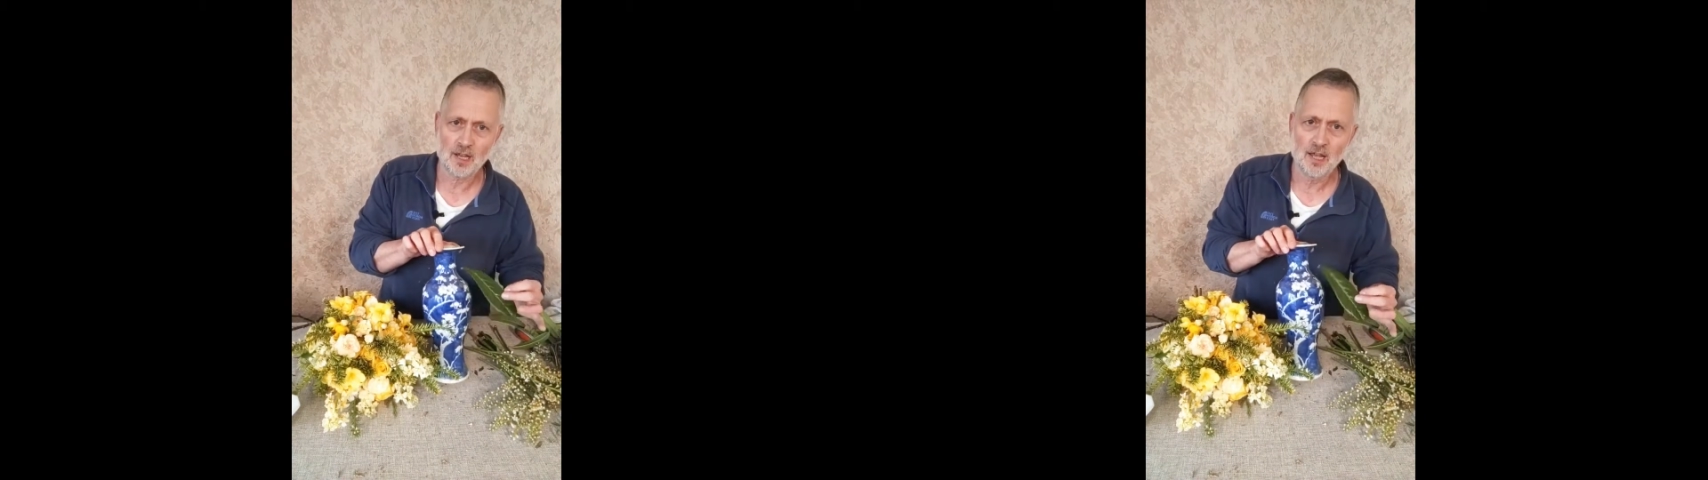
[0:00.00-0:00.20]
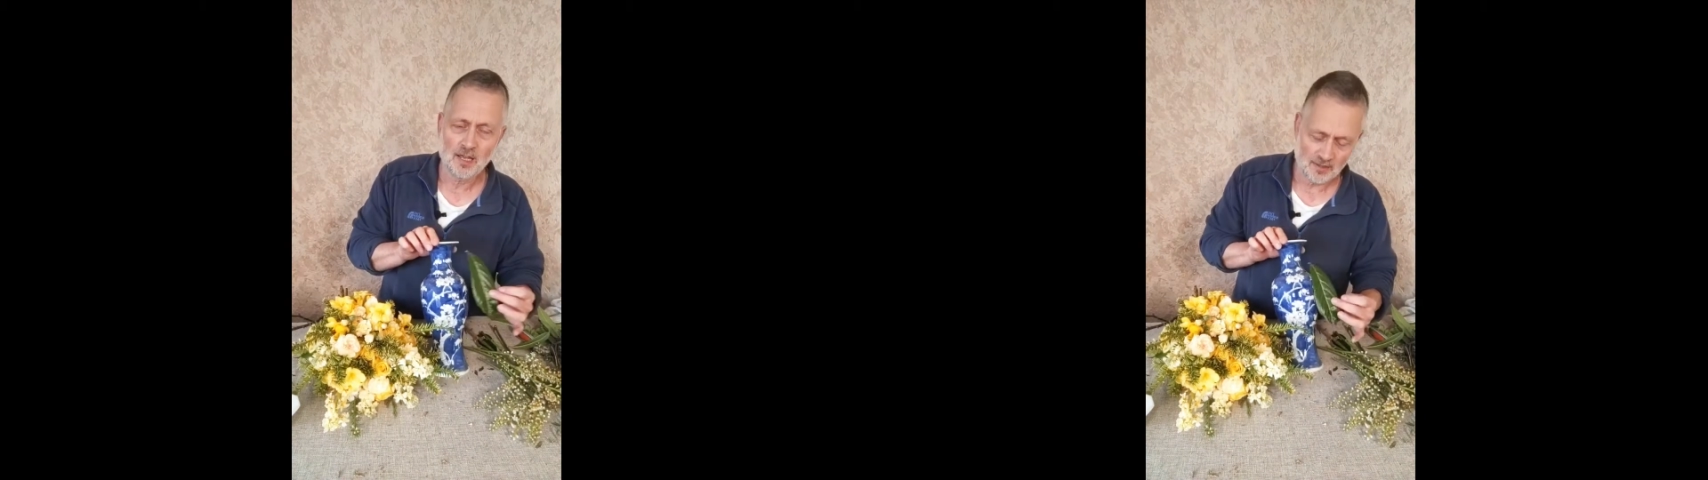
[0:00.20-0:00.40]

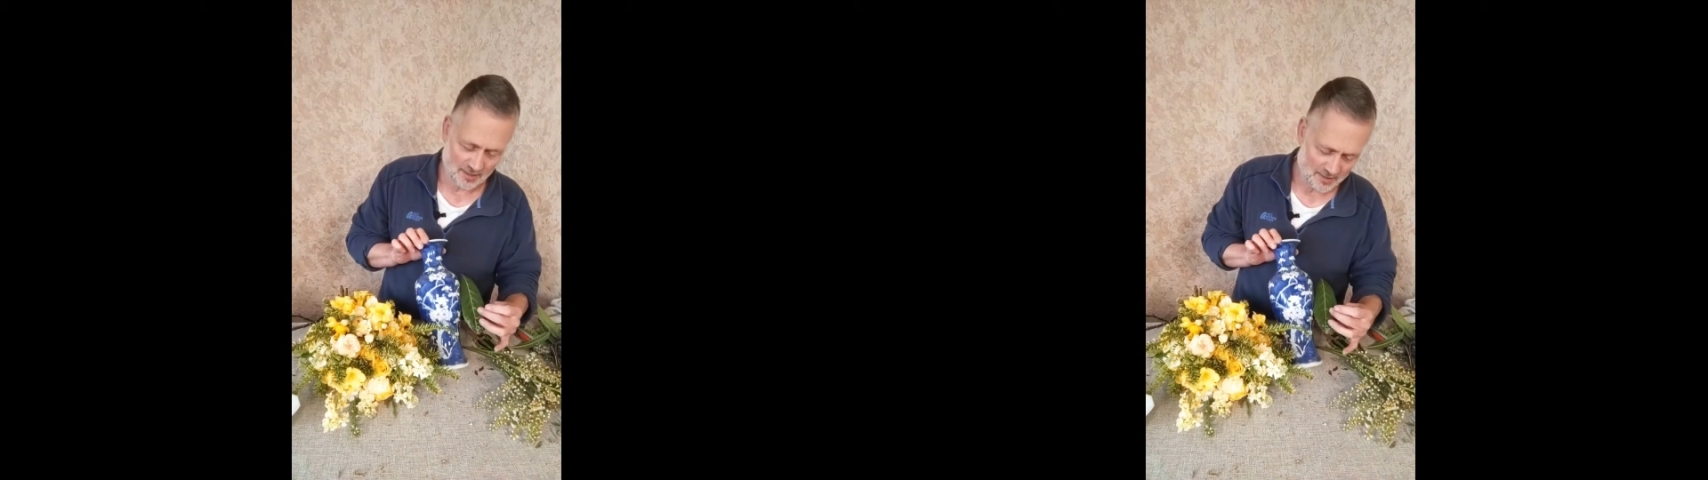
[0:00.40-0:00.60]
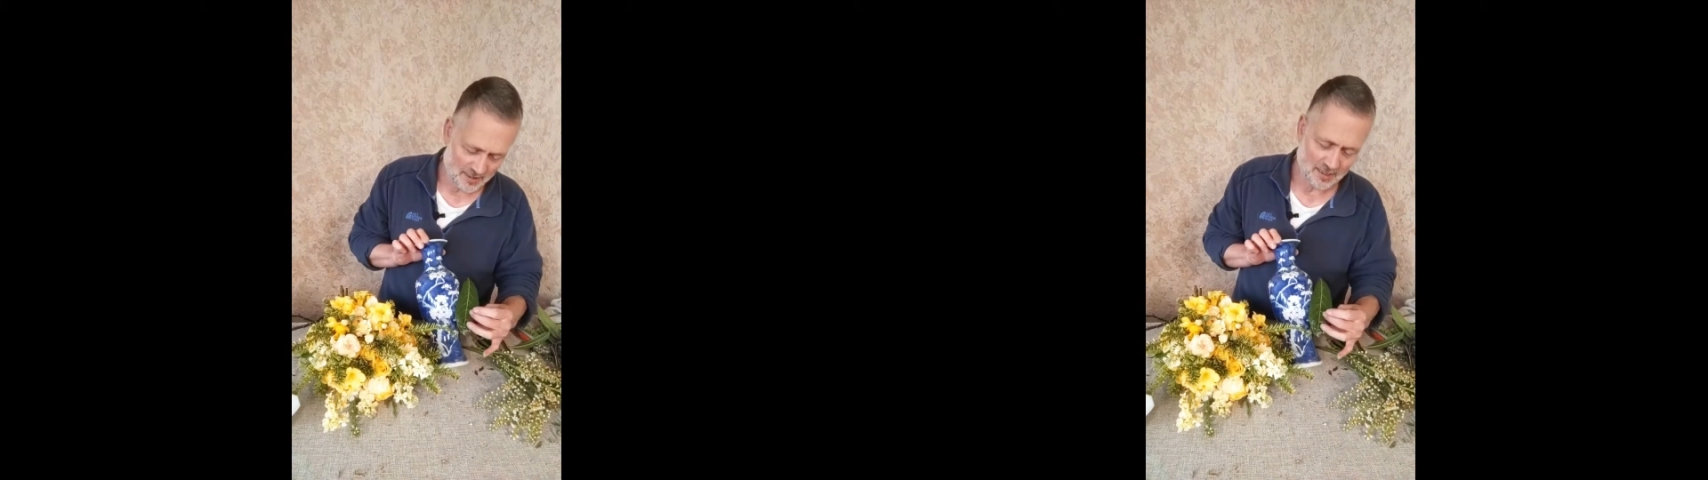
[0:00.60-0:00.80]
these
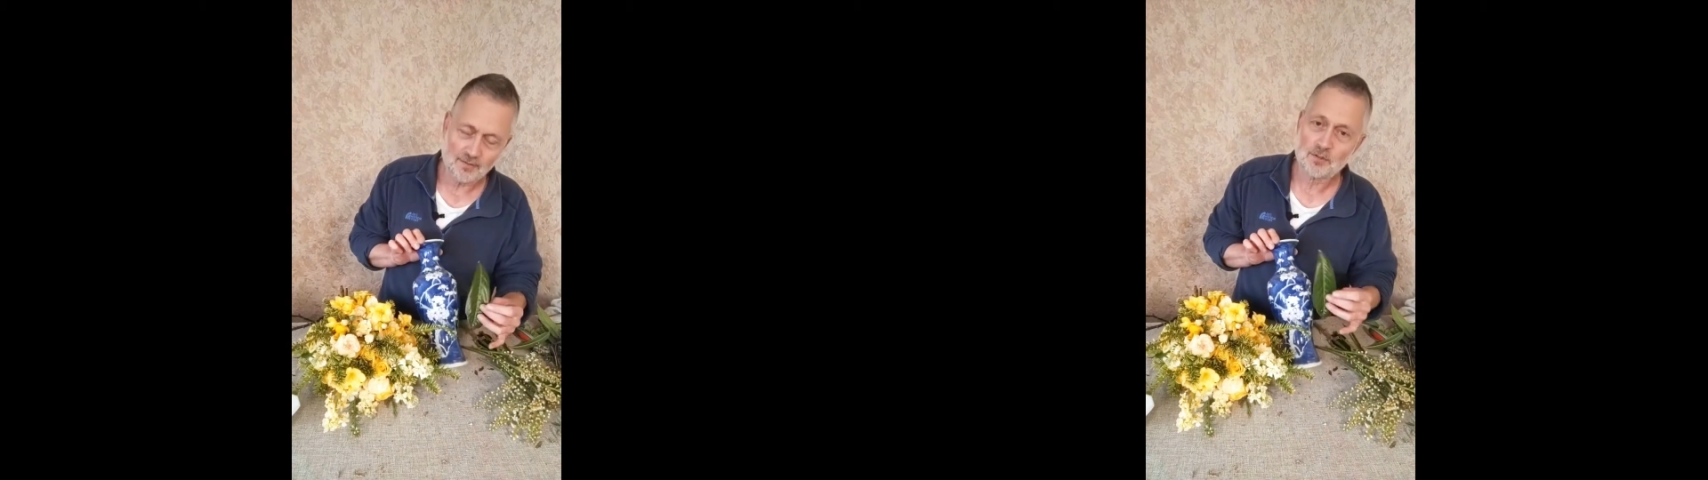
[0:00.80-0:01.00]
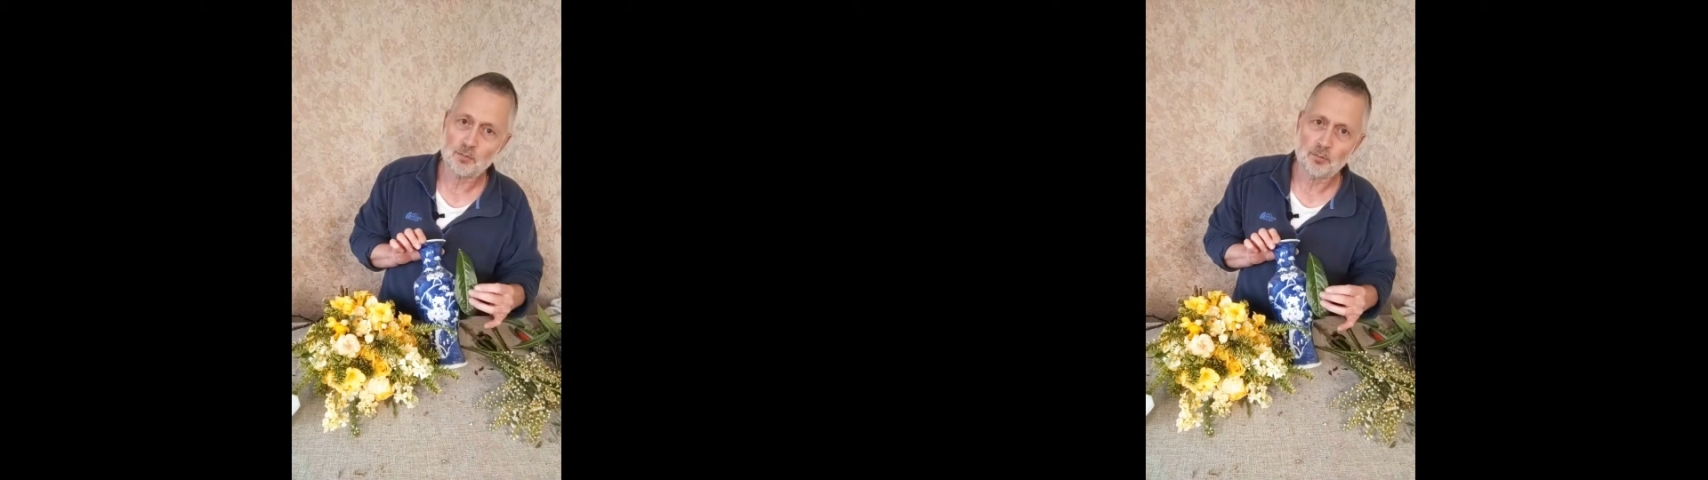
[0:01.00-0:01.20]
leaves
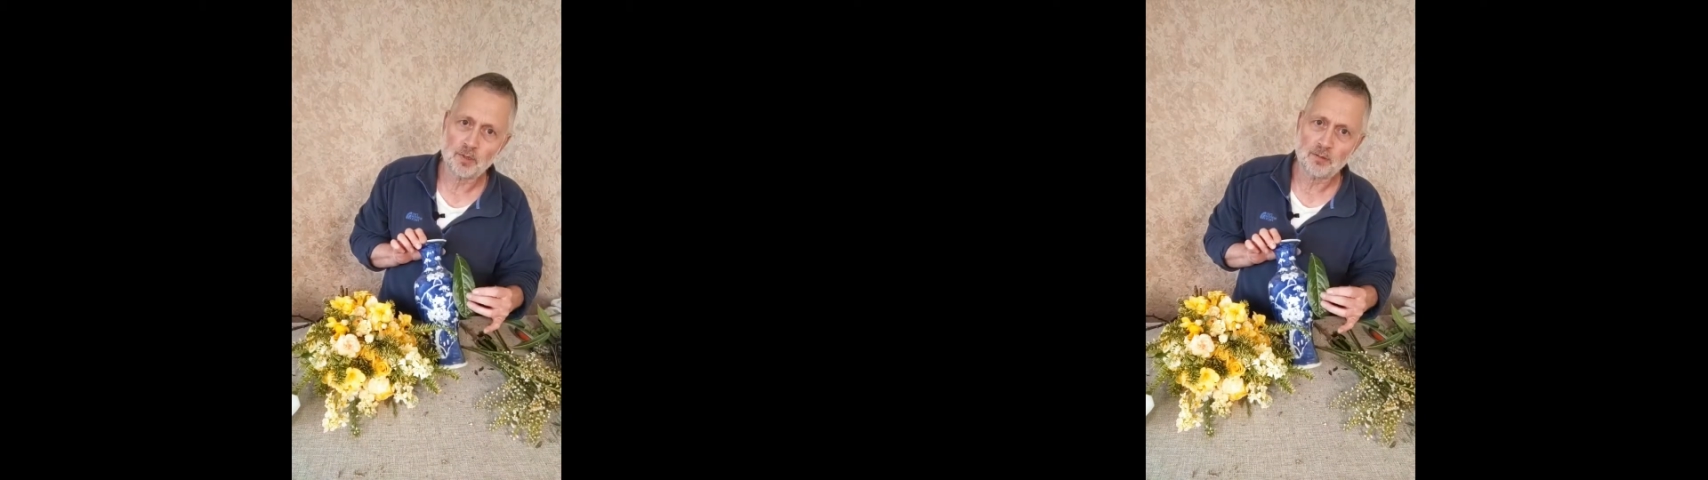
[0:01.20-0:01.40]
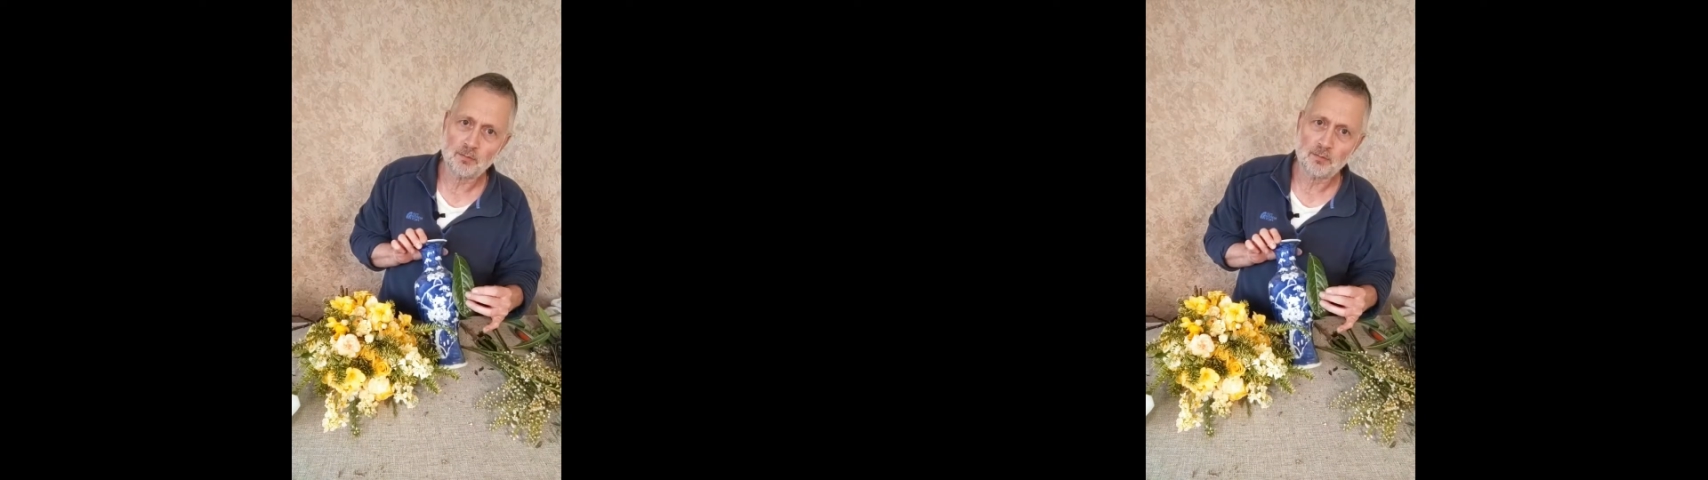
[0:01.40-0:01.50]
would be